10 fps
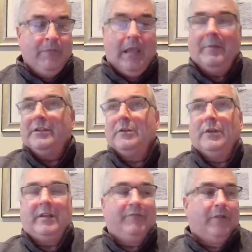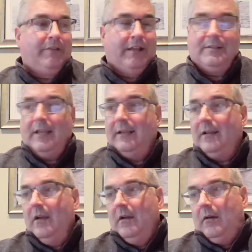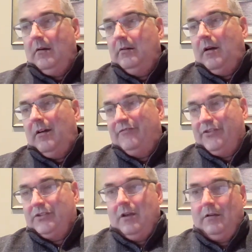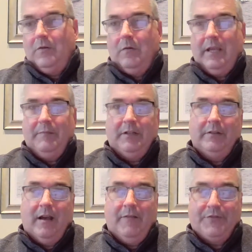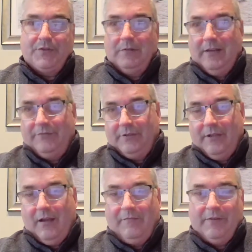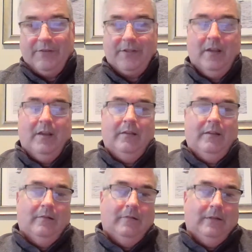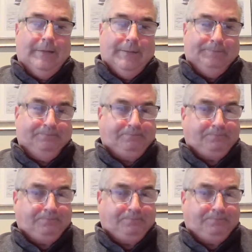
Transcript: I mean, they're looking for things like our office log, who came into the office, who left the office, you know, um,